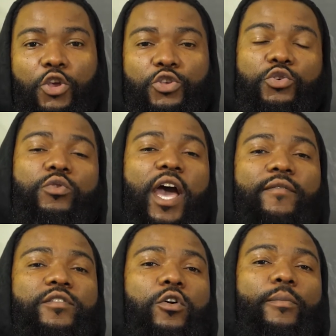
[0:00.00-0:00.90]
you
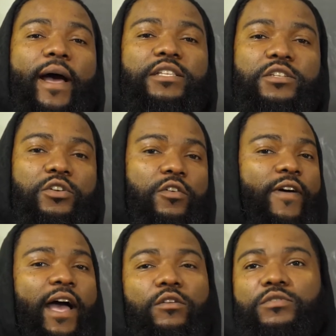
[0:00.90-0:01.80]
have to go back to your
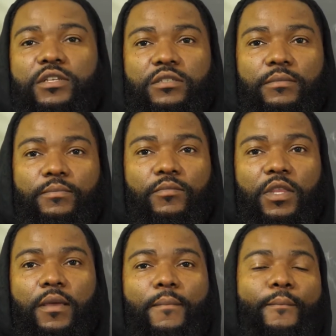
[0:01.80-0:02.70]
value system,
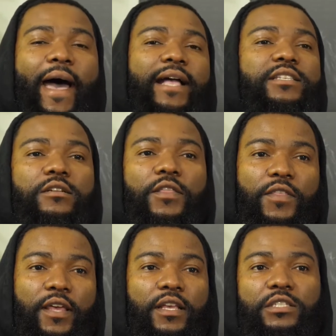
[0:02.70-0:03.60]
back to the
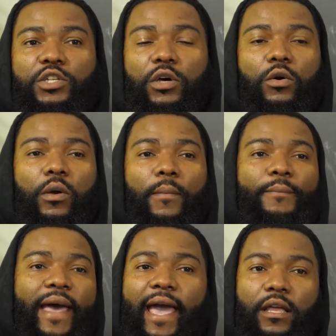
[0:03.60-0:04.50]
things,
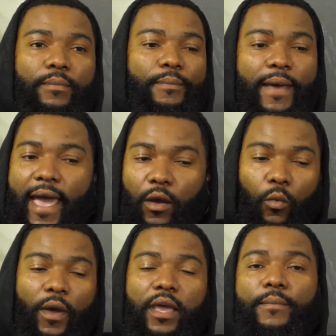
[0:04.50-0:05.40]

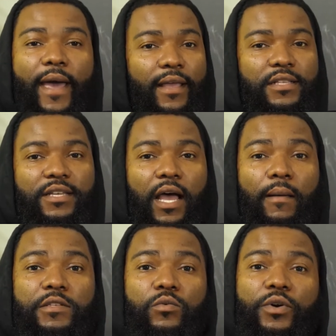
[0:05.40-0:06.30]
way back in
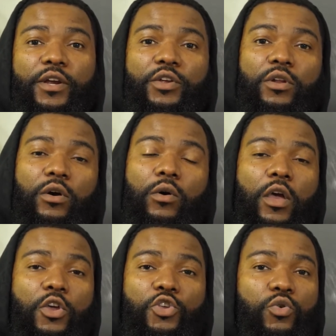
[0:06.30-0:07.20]
time to where,
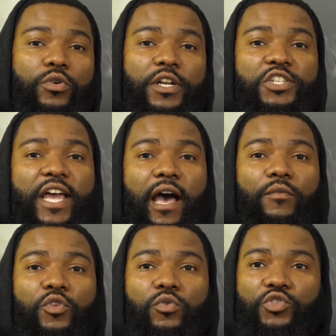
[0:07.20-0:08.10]
you were a
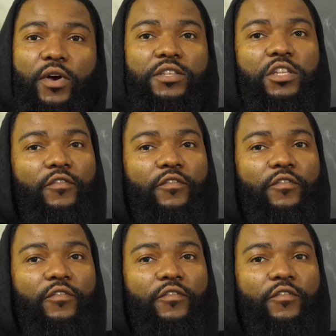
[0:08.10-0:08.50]
child and you were trying to